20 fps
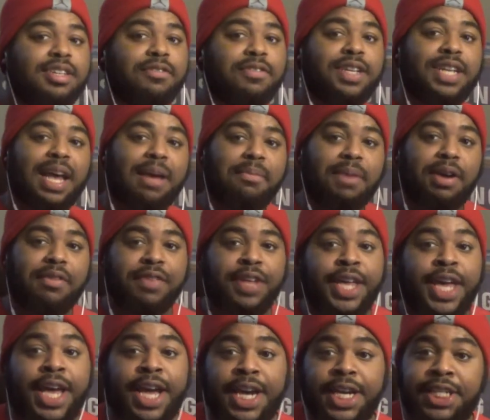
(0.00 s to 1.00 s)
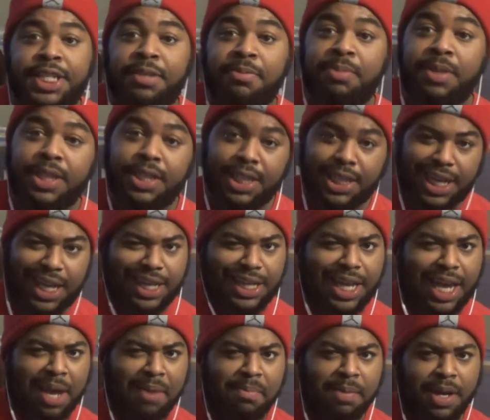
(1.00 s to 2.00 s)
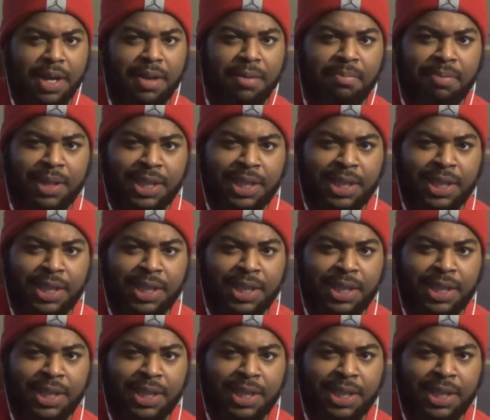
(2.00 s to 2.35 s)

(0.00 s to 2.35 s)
if you like my reaction, please hit that like button.